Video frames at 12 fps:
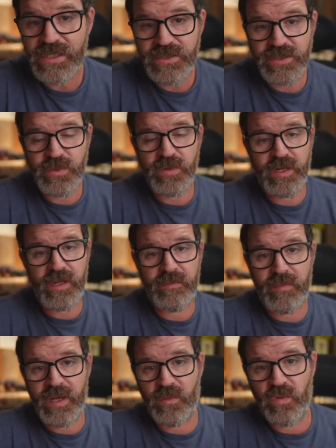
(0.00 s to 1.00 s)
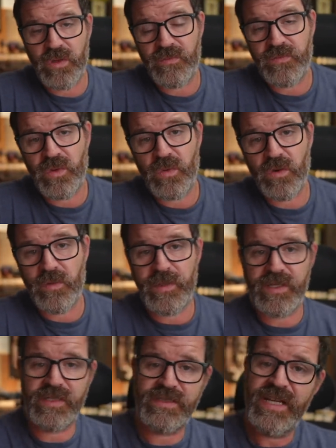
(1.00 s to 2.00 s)
chewing up my wood floor
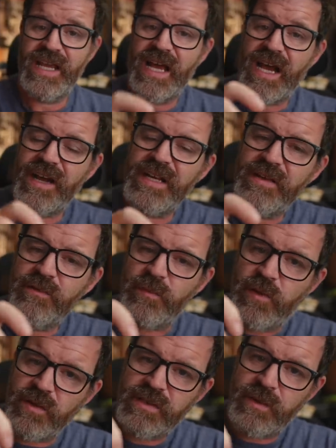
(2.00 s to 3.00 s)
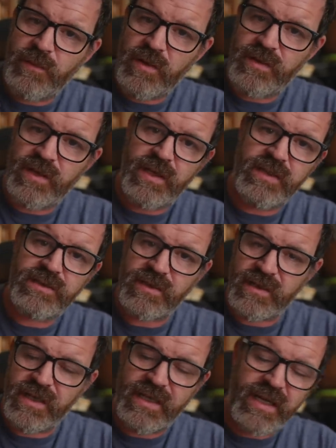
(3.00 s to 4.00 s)
because I'd even put them on things so
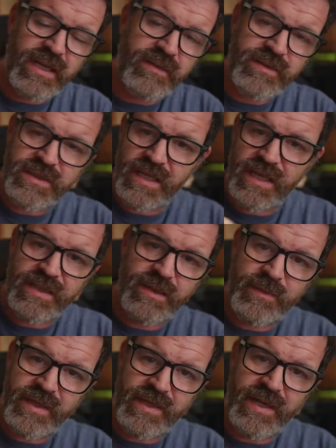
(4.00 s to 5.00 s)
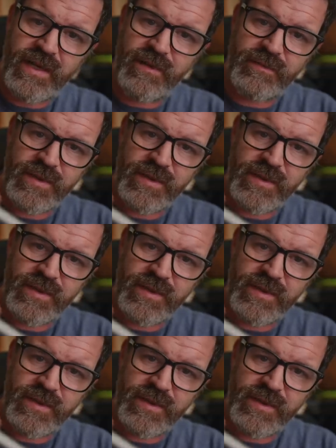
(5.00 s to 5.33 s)
I could kind of slide them in and out,